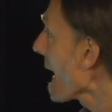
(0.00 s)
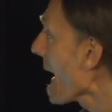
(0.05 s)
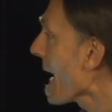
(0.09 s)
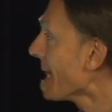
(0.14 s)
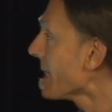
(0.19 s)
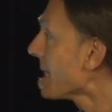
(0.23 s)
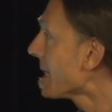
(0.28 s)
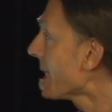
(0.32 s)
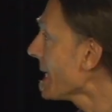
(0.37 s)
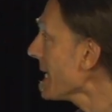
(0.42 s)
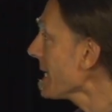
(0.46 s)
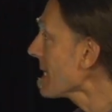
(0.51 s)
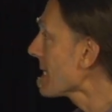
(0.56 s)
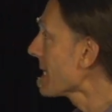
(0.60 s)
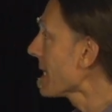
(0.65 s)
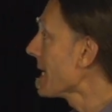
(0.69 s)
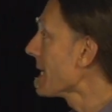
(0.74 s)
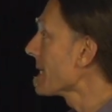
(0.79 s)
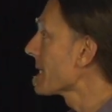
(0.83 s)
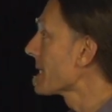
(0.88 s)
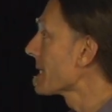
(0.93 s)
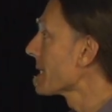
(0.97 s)
And this
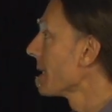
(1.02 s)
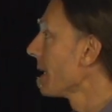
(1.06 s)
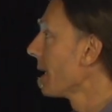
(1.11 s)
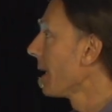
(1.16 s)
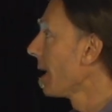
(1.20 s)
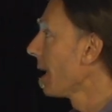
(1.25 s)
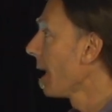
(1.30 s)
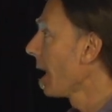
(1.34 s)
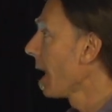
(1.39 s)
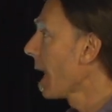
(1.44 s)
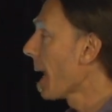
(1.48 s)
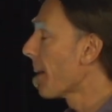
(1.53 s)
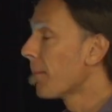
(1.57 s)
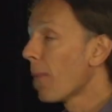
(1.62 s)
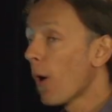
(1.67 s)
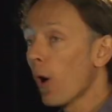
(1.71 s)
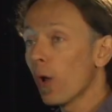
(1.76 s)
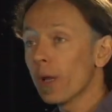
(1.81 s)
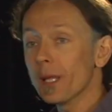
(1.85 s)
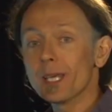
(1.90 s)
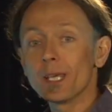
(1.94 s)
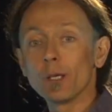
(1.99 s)
is a
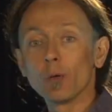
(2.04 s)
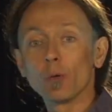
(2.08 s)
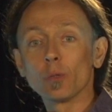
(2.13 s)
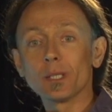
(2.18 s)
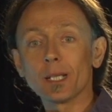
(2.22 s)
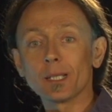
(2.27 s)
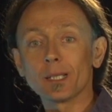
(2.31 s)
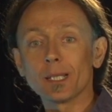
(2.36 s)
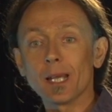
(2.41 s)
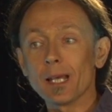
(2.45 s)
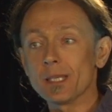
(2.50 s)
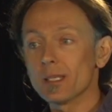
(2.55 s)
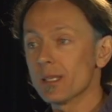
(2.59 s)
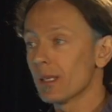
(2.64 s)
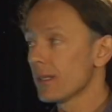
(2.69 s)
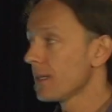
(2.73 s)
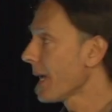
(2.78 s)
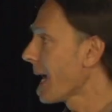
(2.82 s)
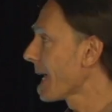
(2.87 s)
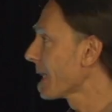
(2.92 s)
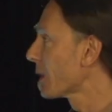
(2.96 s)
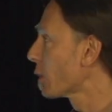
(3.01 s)
molecule that has
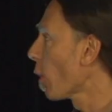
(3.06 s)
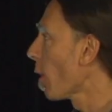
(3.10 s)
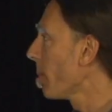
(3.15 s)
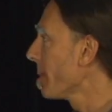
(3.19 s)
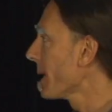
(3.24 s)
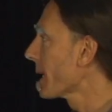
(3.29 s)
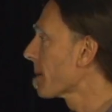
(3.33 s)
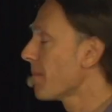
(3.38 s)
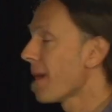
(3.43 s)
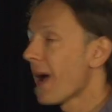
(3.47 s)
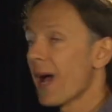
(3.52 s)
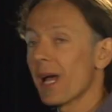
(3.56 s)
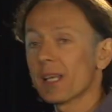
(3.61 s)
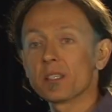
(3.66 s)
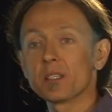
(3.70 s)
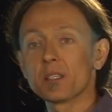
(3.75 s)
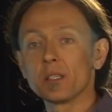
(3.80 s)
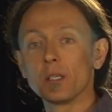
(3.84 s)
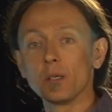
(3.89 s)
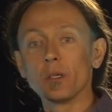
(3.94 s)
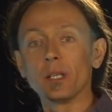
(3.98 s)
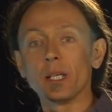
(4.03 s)
an atomic
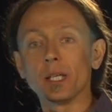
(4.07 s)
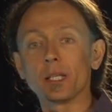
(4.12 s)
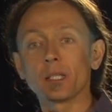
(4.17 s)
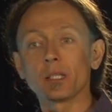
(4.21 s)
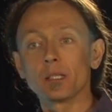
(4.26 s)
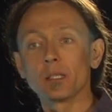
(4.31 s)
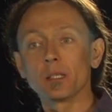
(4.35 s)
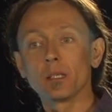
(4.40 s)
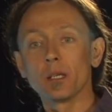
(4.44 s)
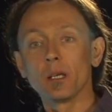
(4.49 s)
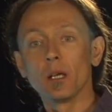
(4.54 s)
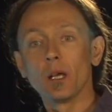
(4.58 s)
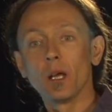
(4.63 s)
mass units